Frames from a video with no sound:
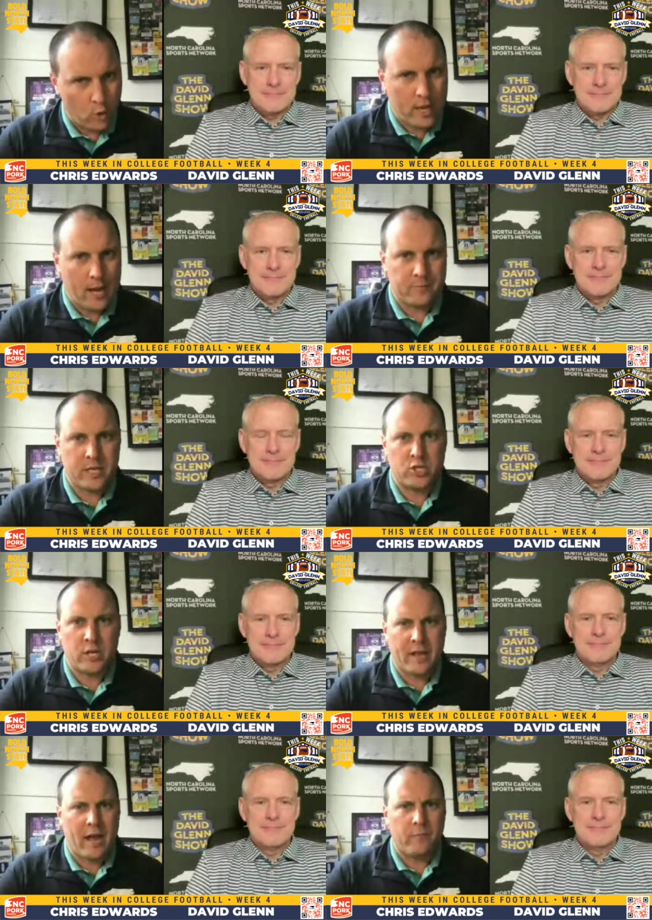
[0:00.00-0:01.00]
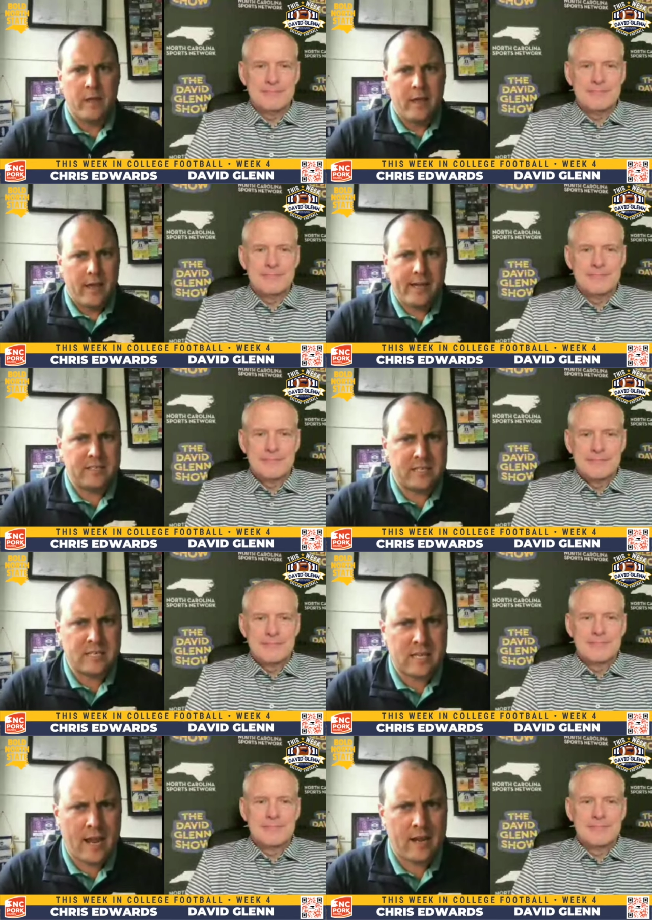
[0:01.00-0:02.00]
Speaker 1: Okay, DG. Now, NC
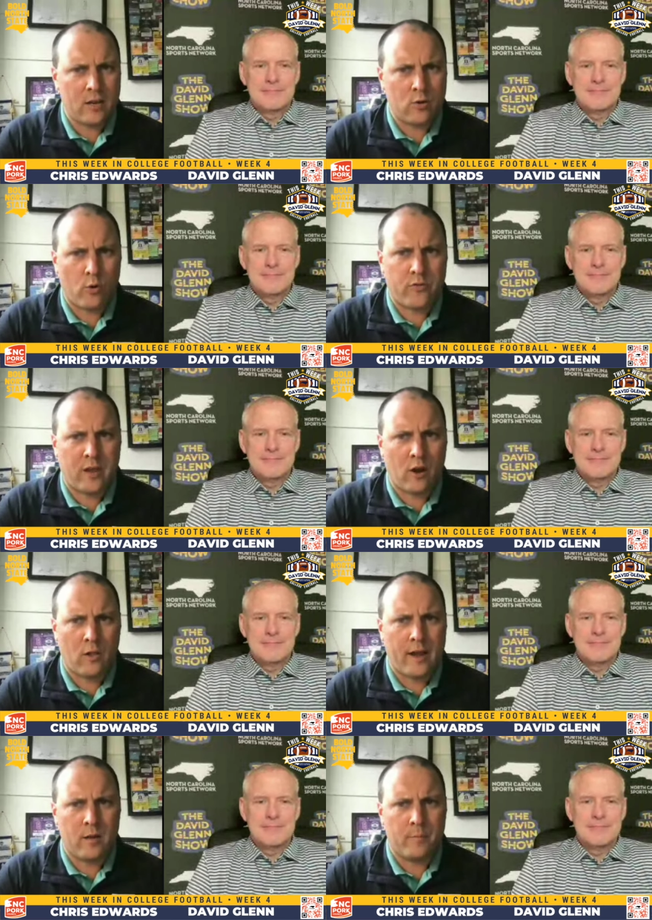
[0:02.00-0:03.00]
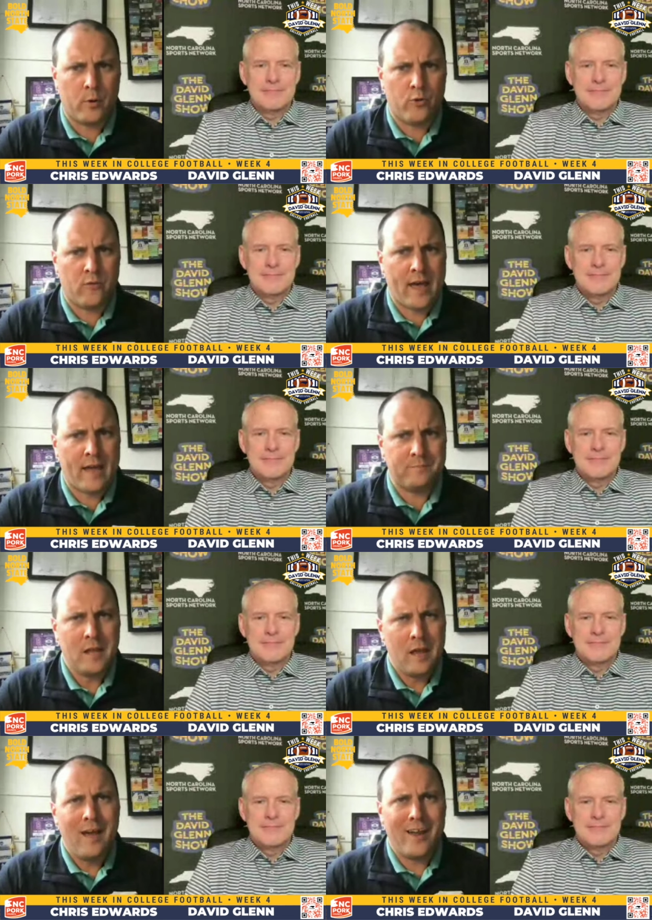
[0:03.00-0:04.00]
State and North Carolina both have had
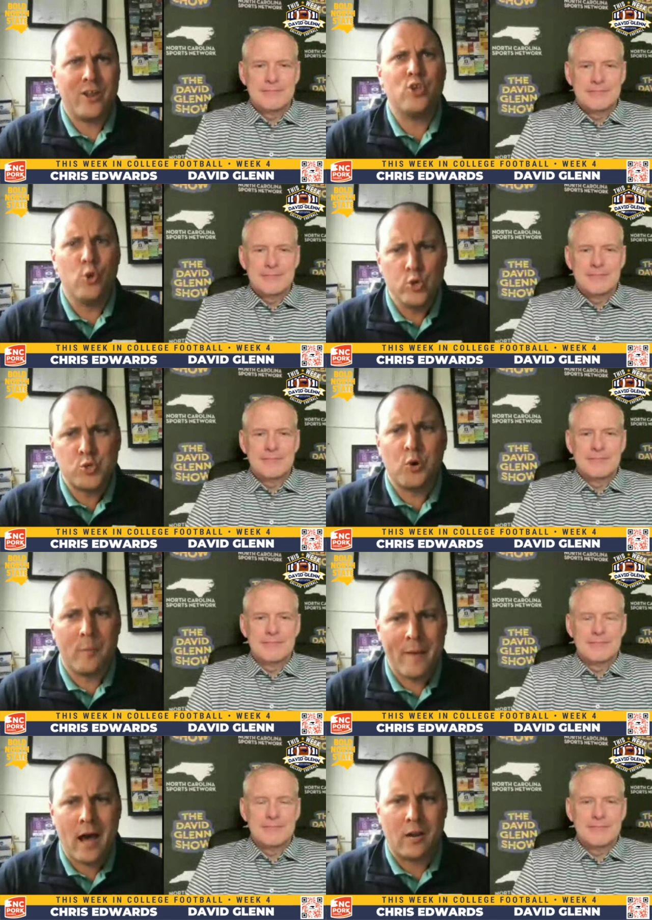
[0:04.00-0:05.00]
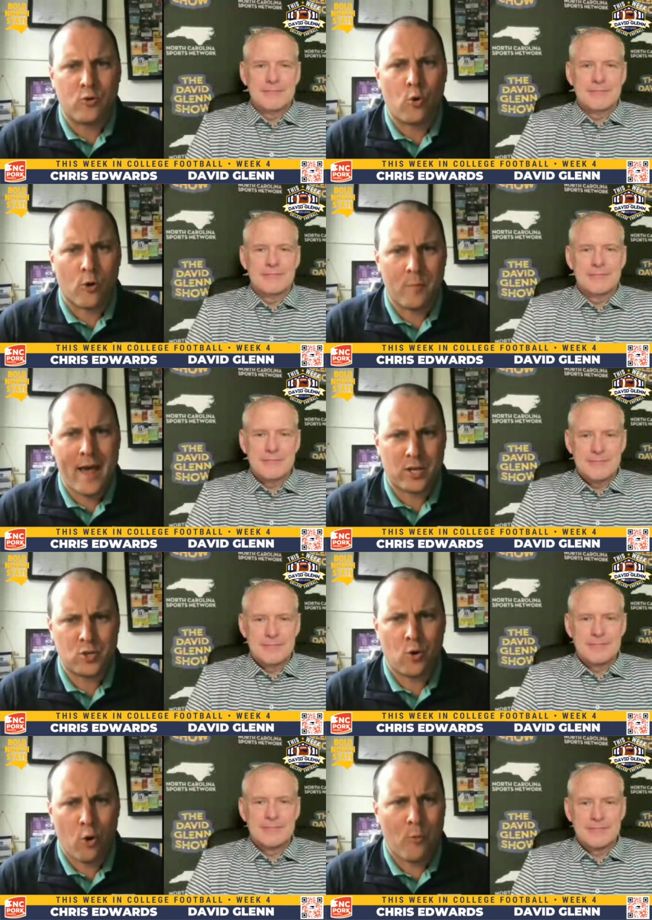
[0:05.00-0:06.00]
an unusual amount of quarterback
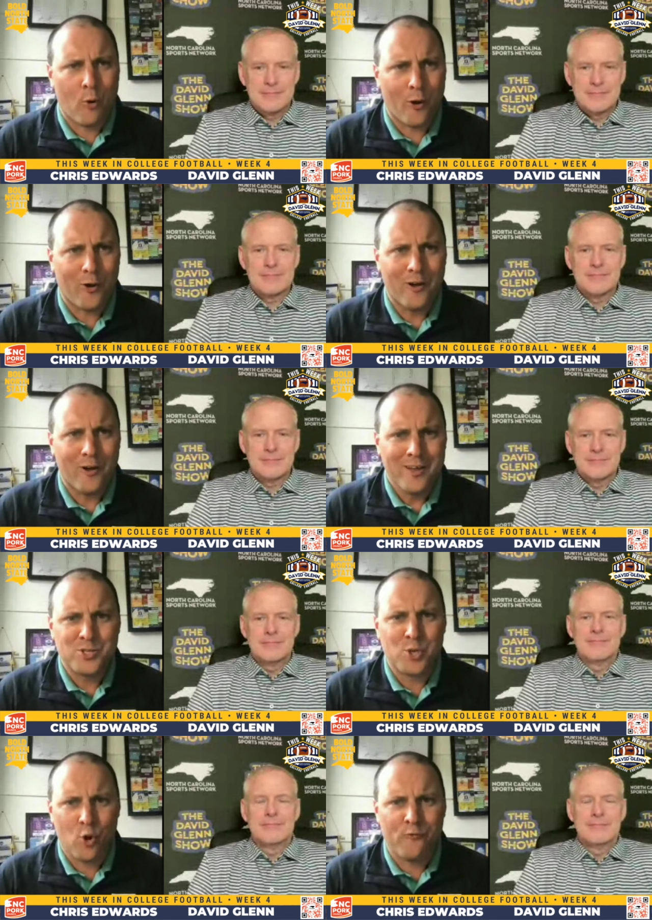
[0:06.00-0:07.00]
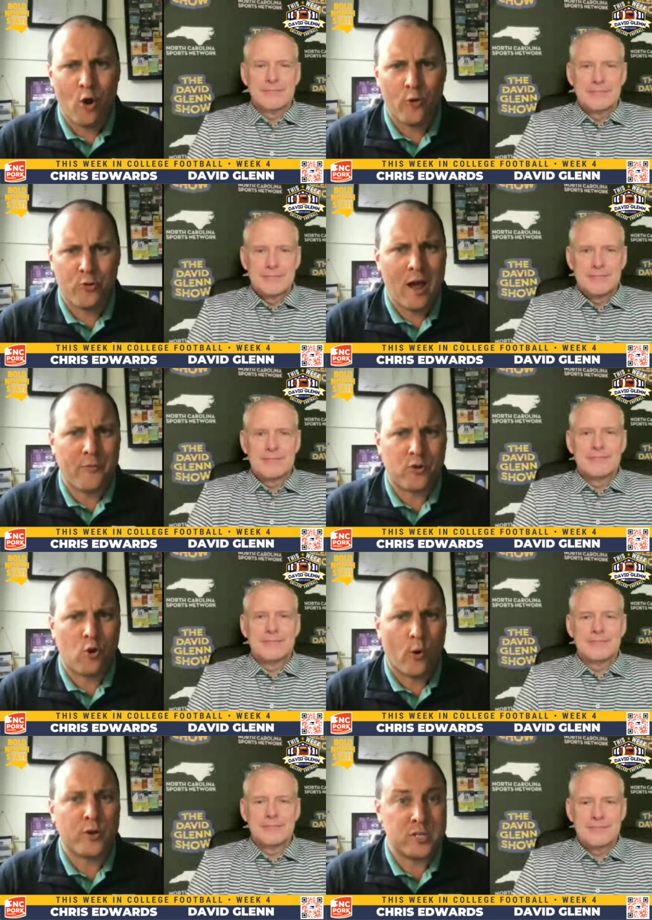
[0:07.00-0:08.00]
turmoil so far throughout the
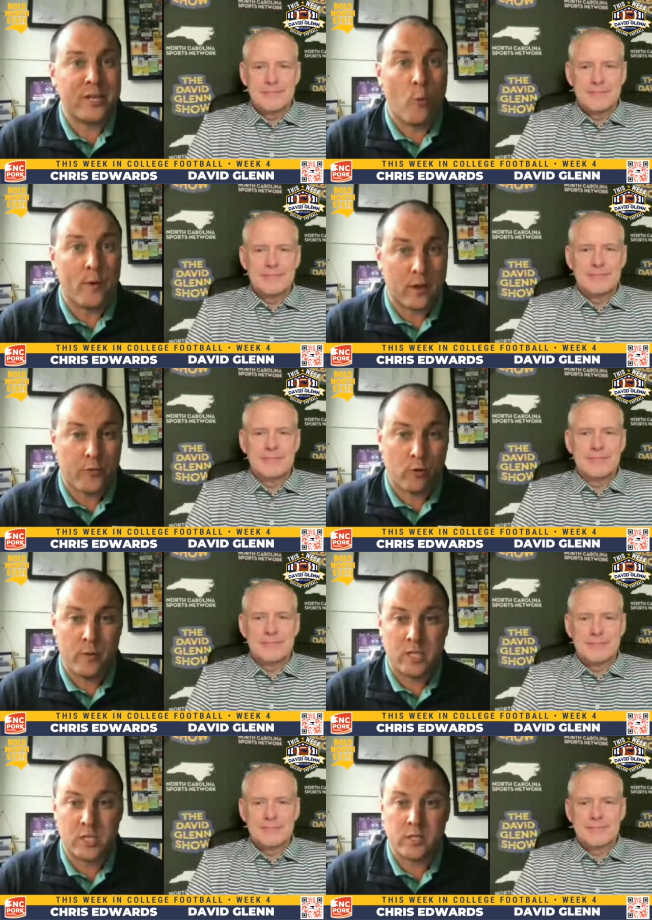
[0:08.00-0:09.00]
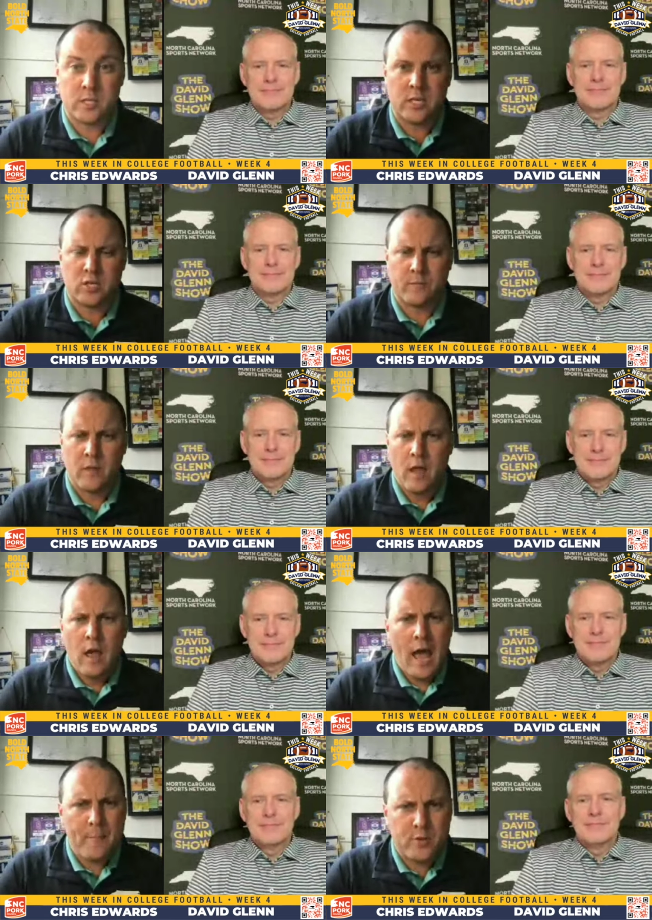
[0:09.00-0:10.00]
course of the opening three weeks of the season.
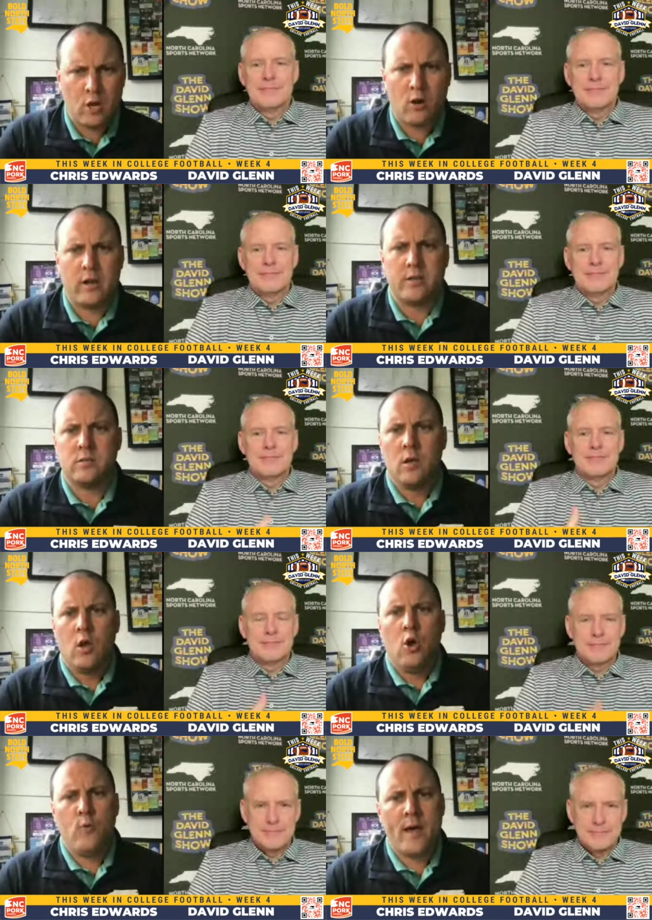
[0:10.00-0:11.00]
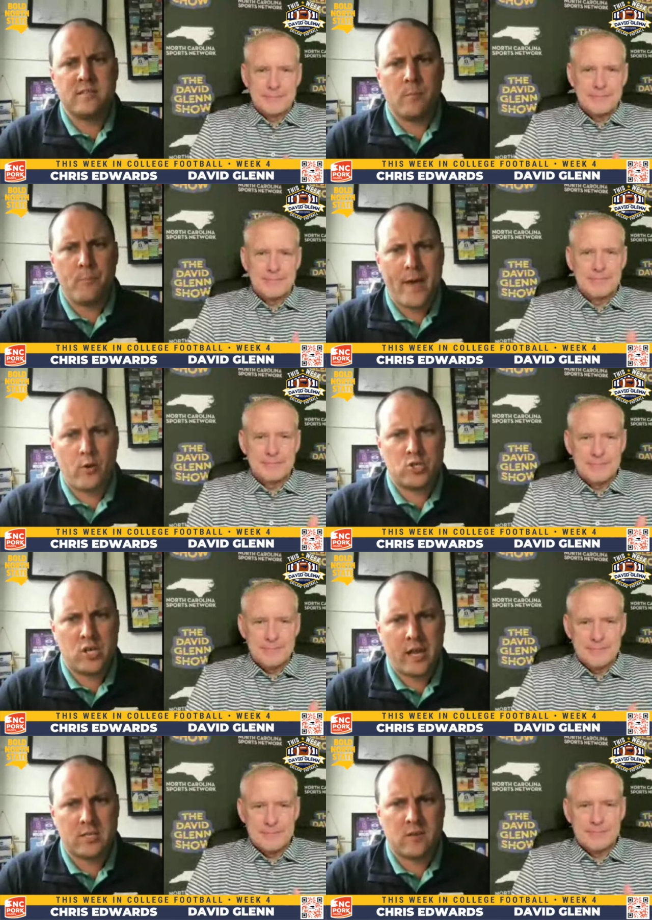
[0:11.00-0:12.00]
I'm curious who has the better
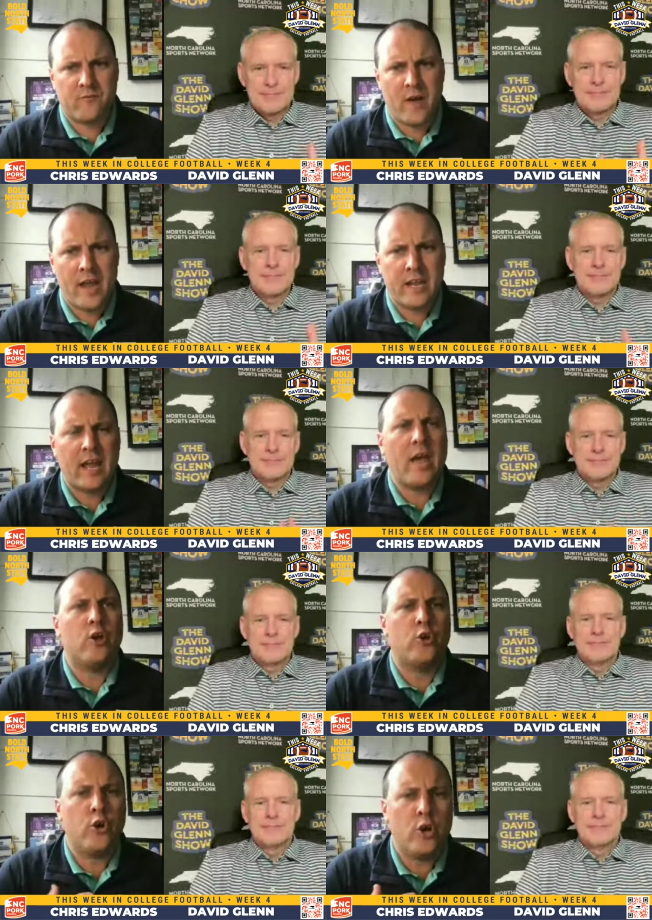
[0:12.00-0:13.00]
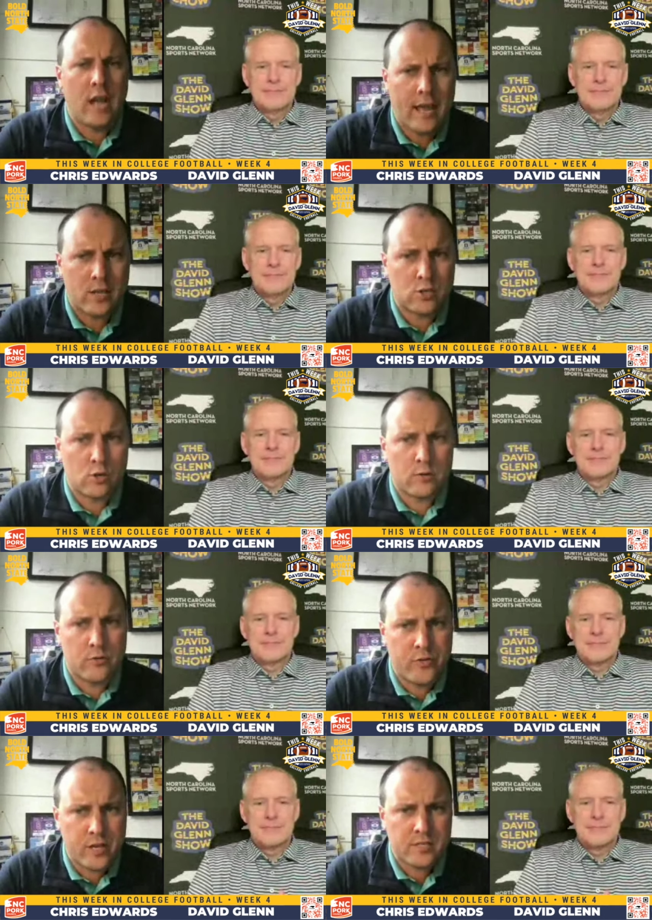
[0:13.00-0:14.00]
chance of finding a good answer
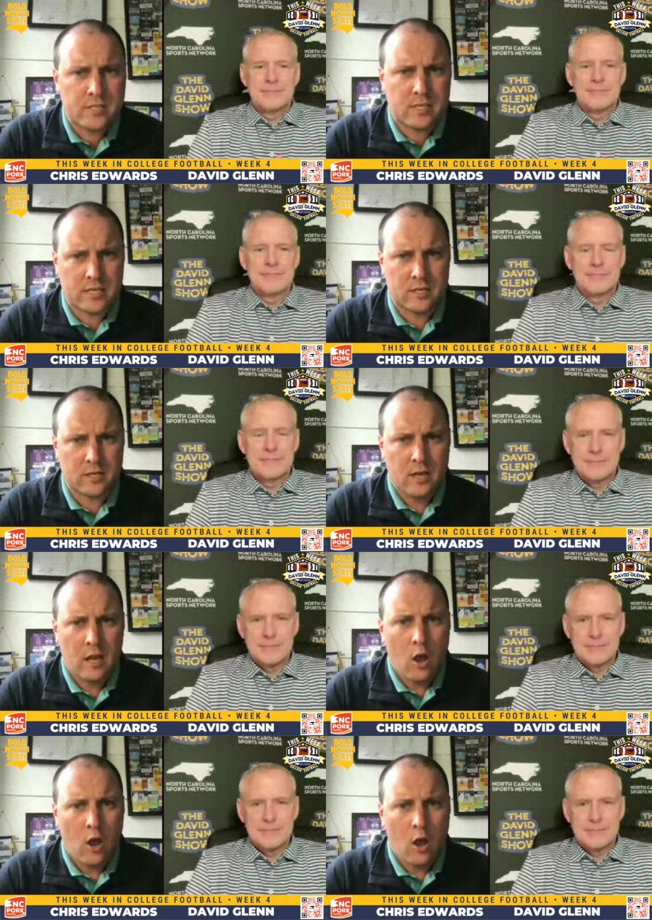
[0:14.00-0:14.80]
this season